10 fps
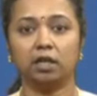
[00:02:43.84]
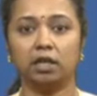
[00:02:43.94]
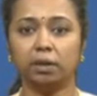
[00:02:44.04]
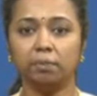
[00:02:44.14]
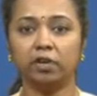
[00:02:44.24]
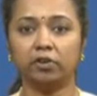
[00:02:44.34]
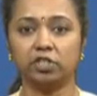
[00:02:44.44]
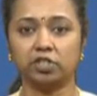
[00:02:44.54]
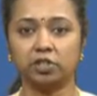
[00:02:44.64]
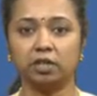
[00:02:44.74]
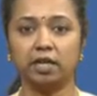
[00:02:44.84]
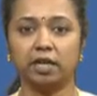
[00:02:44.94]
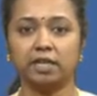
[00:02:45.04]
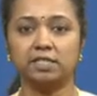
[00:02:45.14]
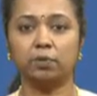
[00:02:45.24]
Immigration
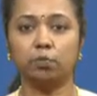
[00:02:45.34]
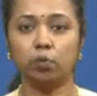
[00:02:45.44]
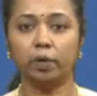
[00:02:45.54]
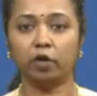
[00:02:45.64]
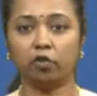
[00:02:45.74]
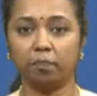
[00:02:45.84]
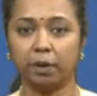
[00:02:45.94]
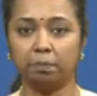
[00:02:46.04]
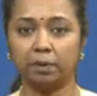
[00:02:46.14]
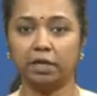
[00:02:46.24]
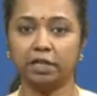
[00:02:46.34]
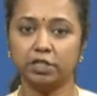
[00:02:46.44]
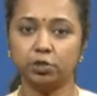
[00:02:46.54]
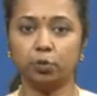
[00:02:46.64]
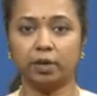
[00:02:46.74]
is the movement of people
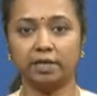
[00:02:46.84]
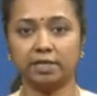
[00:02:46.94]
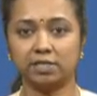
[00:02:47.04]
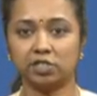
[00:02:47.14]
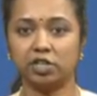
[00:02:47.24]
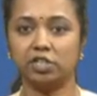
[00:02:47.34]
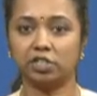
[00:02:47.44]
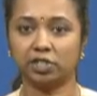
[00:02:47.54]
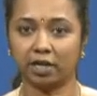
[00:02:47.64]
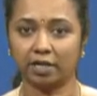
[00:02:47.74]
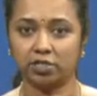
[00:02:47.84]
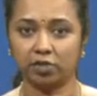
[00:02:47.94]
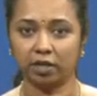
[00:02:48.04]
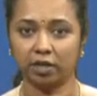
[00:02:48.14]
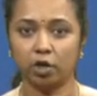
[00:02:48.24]
into a destination
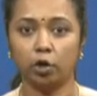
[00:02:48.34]
country